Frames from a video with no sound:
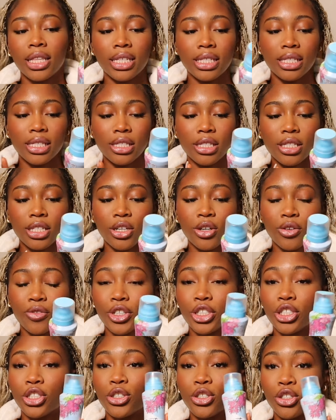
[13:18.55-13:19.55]
This is the
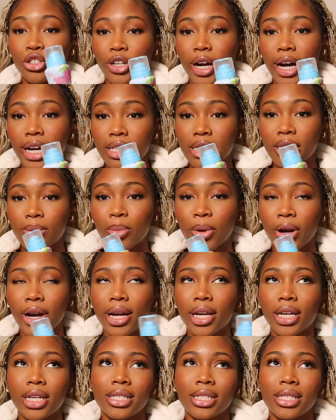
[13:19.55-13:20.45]
original dry spray,